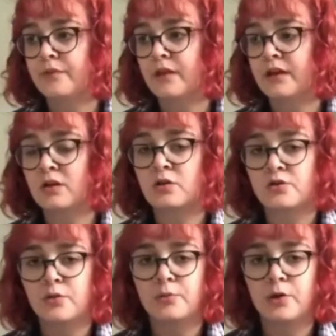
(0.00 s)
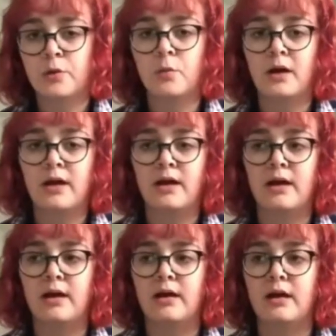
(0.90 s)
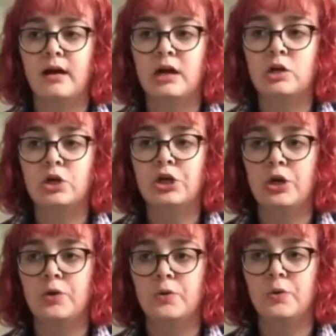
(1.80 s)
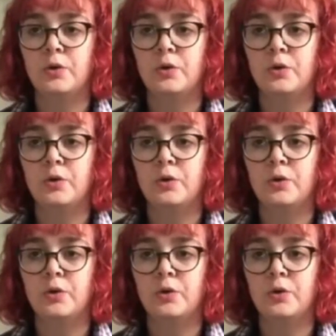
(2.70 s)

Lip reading: And it got to the point where I could no